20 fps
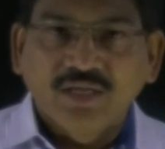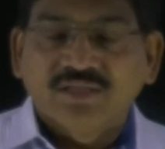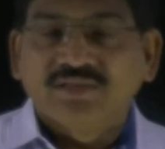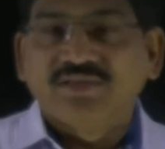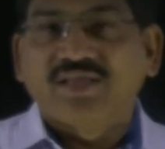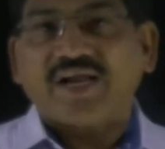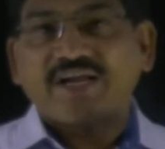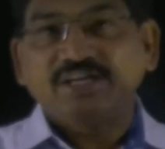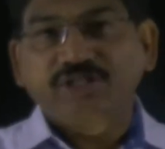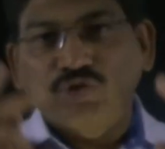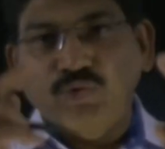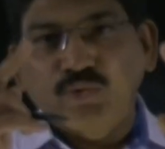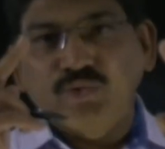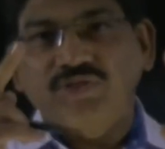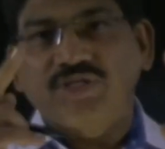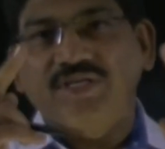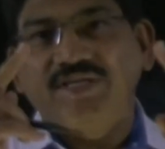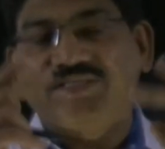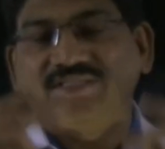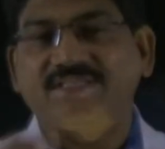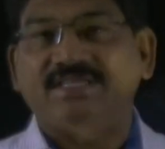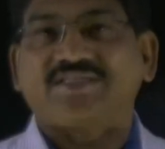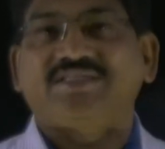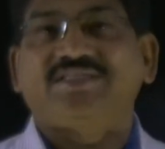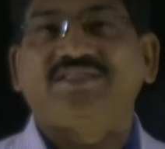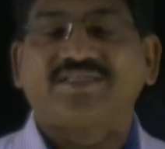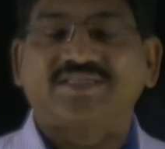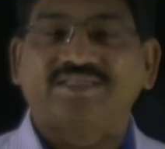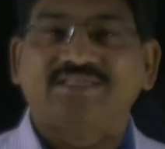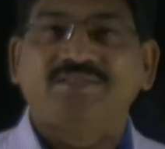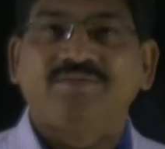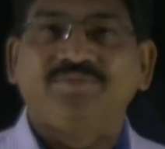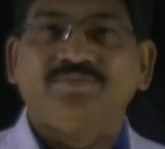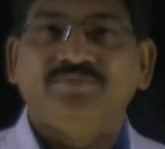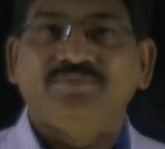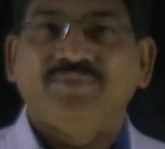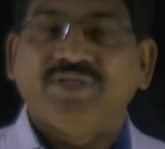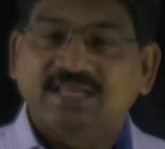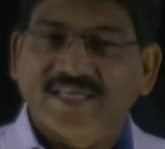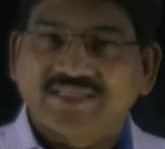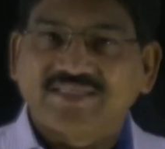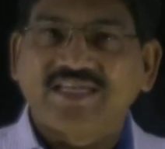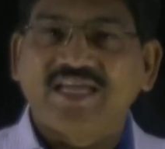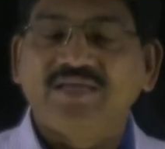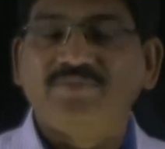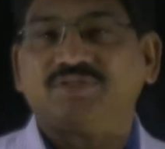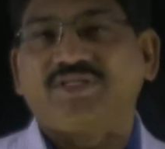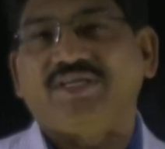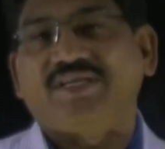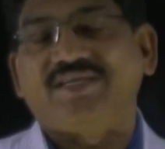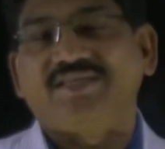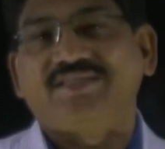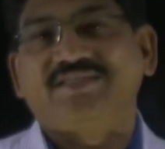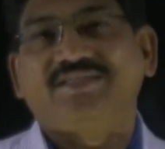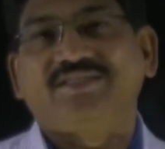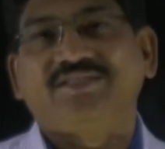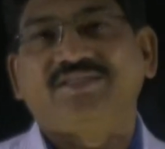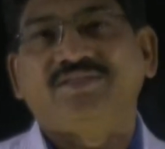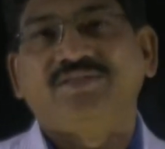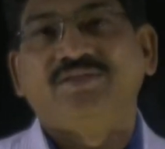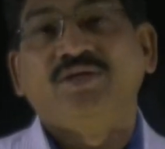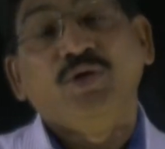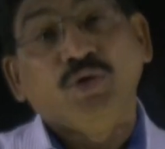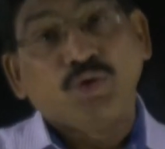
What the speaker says: there are two series in the same series.